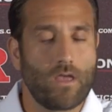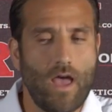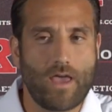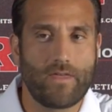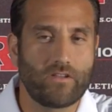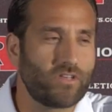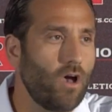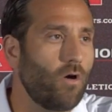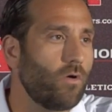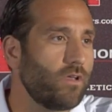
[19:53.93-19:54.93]
Yeah, I think
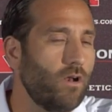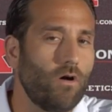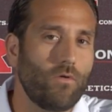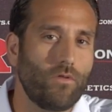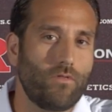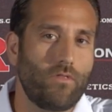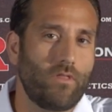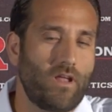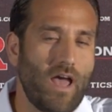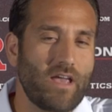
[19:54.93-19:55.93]
so. You know,
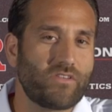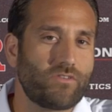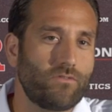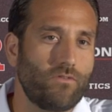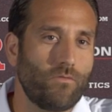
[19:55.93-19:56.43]
the guys